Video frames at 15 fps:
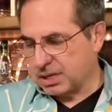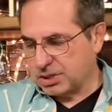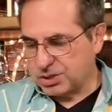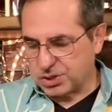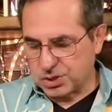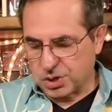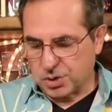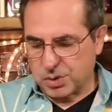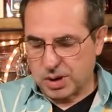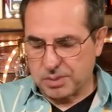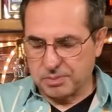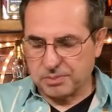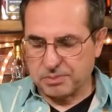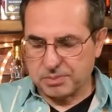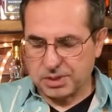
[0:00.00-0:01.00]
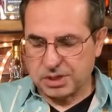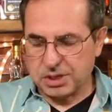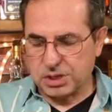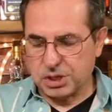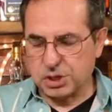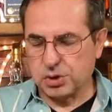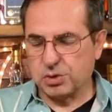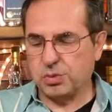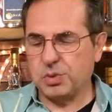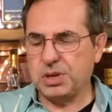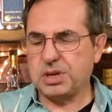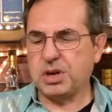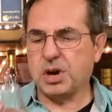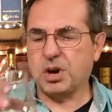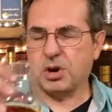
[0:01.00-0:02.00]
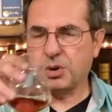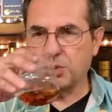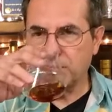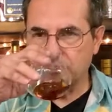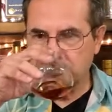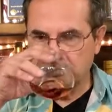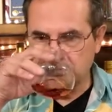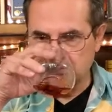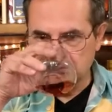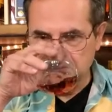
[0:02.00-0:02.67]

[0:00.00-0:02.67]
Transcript: So um, here we go.